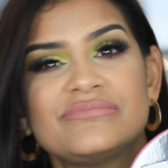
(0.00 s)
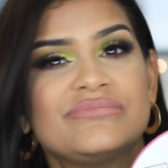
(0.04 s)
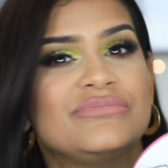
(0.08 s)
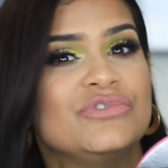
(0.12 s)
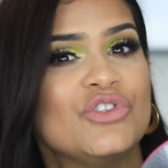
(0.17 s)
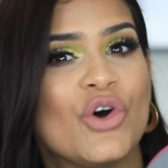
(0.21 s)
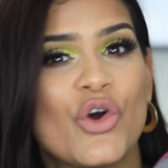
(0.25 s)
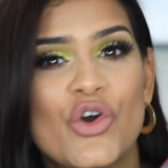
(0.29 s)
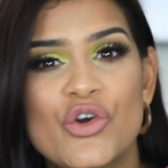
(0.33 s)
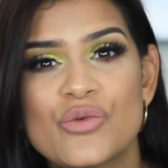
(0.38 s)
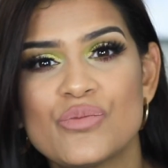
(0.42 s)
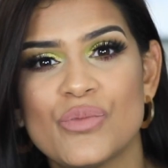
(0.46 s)

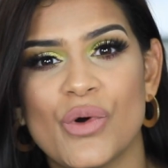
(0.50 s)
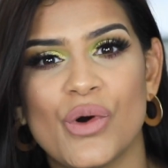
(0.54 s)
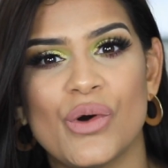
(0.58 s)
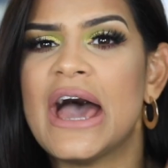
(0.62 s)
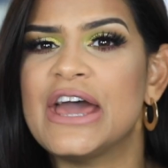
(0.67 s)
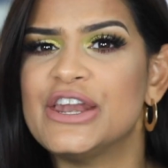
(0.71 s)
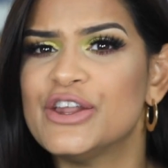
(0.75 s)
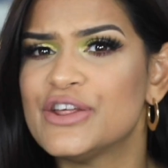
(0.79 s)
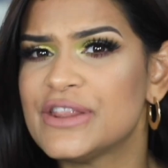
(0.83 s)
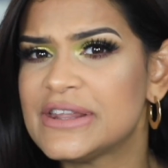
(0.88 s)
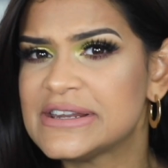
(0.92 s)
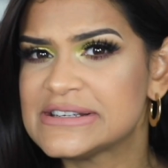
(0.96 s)
normal.
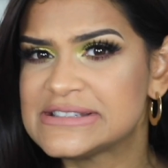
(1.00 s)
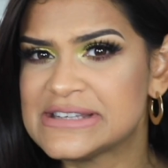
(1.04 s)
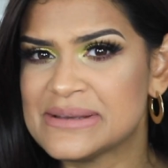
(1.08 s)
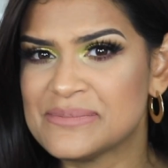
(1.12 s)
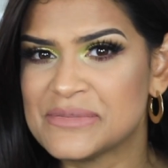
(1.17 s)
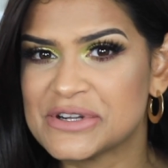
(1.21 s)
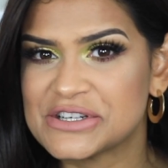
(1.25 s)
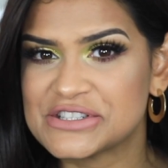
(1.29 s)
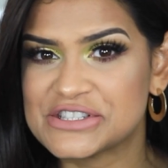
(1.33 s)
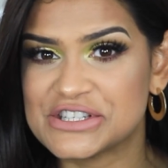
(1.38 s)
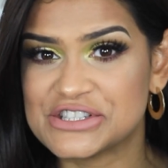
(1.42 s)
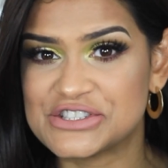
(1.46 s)
I know that a
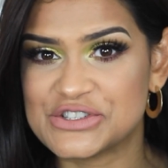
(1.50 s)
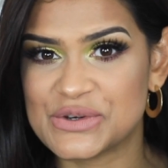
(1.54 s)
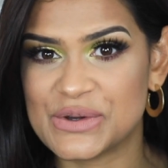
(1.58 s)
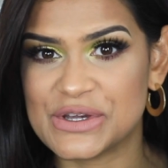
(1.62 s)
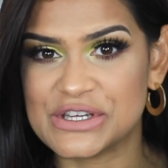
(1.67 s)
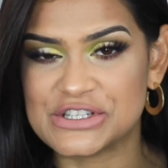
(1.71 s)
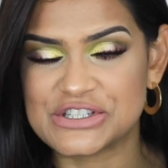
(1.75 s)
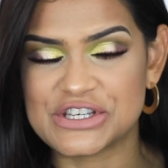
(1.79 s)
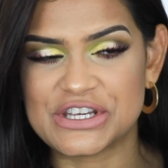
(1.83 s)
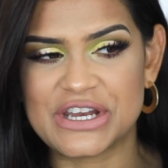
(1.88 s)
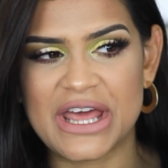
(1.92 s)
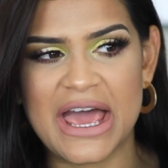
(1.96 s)
similar
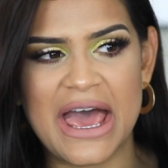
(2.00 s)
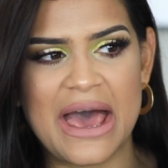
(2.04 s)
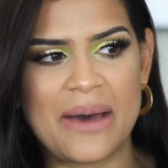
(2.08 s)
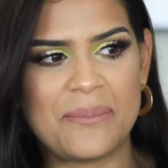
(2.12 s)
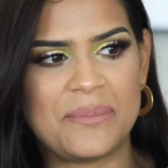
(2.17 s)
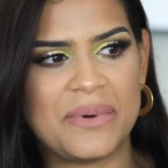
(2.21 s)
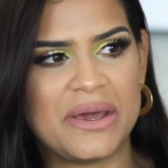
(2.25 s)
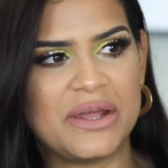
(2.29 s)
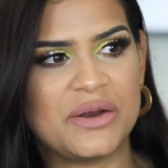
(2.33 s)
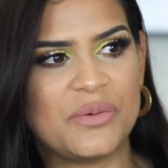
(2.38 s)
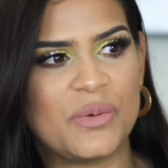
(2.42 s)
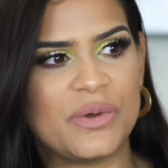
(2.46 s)
situation
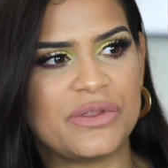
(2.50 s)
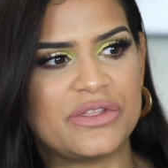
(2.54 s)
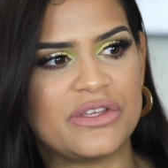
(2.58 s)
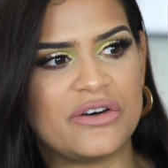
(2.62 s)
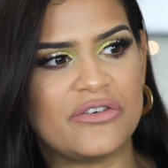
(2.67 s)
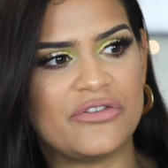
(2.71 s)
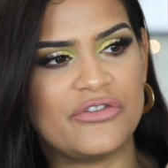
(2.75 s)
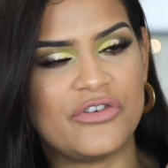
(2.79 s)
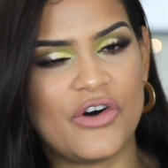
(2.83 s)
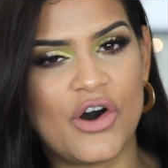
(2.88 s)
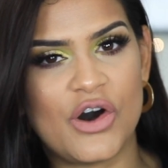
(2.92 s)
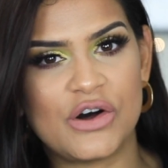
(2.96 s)
happened with the
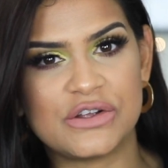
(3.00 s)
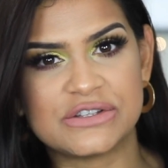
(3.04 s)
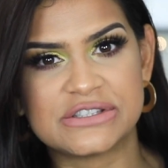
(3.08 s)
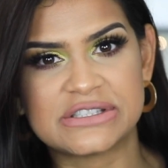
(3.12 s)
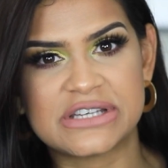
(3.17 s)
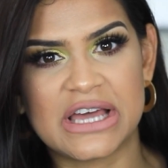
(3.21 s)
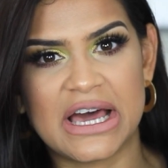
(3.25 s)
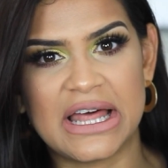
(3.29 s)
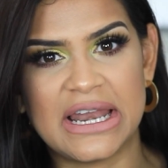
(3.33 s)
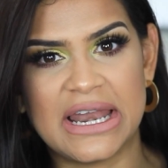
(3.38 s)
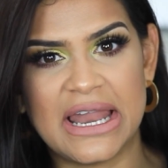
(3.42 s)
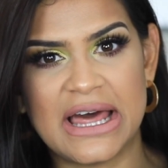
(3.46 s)

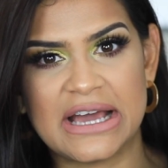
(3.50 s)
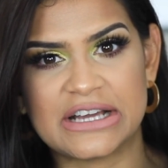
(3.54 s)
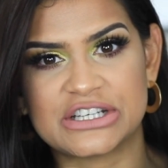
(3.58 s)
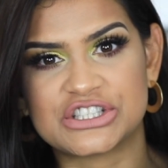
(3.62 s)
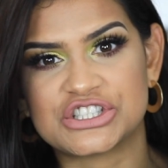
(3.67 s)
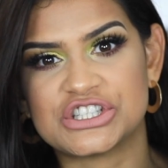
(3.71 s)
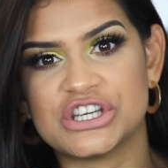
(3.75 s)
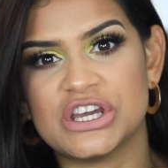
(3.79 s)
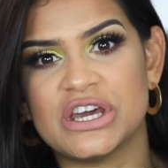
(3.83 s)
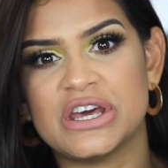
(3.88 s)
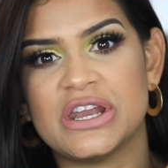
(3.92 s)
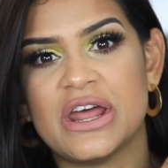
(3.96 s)
Vault
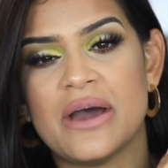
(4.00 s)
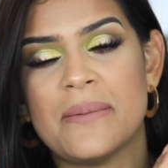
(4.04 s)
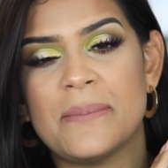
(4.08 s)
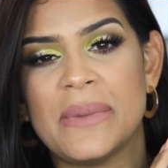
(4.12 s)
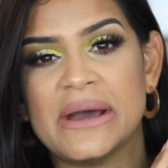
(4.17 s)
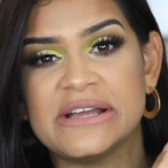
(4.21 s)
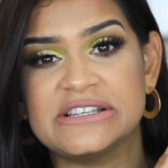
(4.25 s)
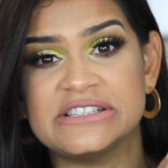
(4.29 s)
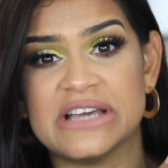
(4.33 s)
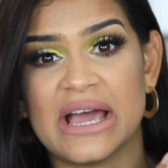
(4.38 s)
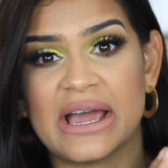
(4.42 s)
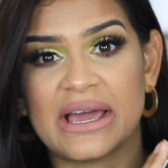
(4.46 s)
collection
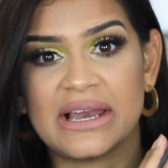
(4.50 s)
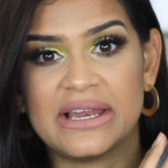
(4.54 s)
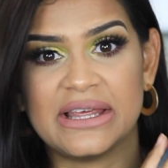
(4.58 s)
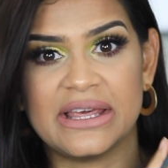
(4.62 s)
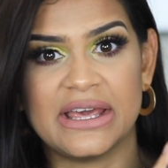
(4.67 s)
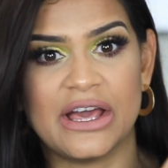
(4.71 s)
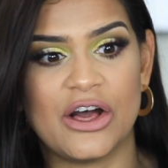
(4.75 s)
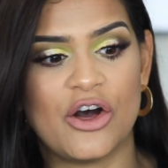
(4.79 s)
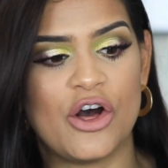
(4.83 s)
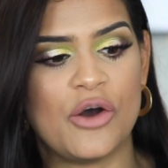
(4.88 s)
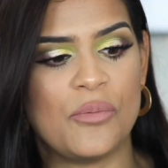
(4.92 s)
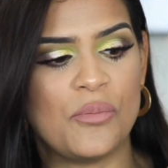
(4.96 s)
by Jaclyn
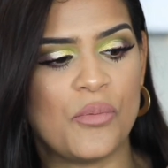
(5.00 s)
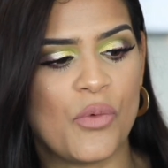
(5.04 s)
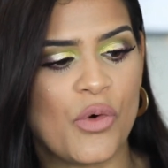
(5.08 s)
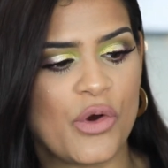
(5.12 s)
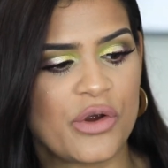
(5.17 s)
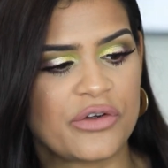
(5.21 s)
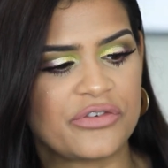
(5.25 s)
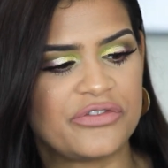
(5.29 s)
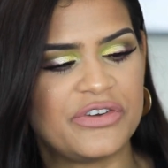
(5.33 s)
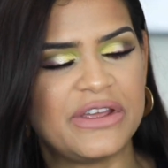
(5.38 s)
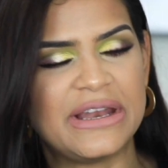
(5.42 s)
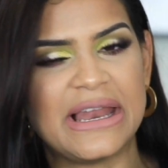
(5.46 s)
Hill and
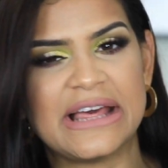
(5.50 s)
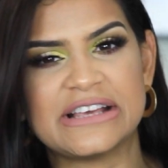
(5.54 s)
Morphe.